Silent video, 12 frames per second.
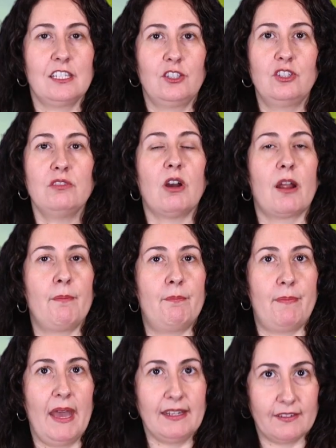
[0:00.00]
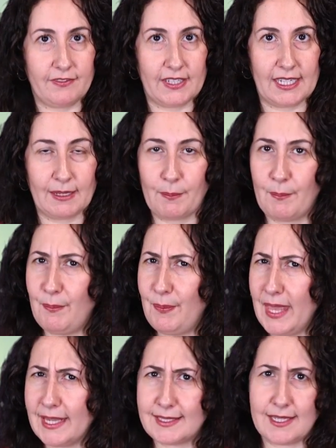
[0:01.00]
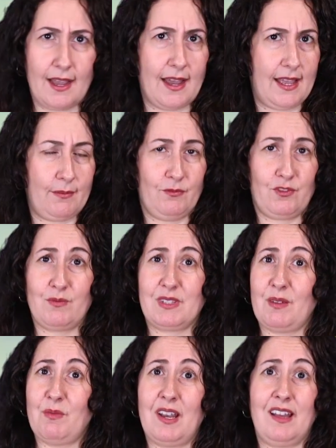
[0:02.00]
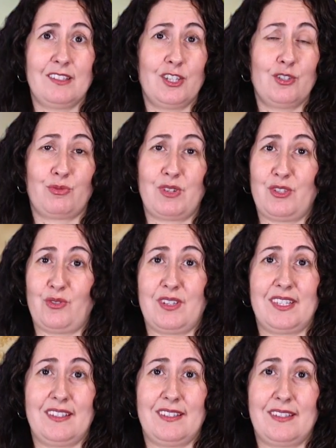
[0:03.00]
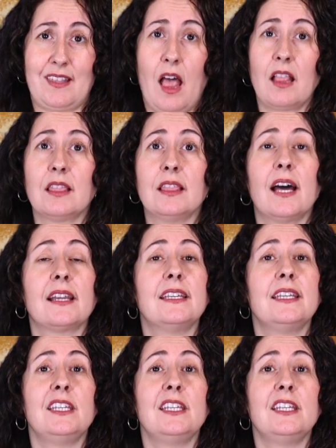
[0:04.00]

you are benefiting big time from someone else's resources. Lucky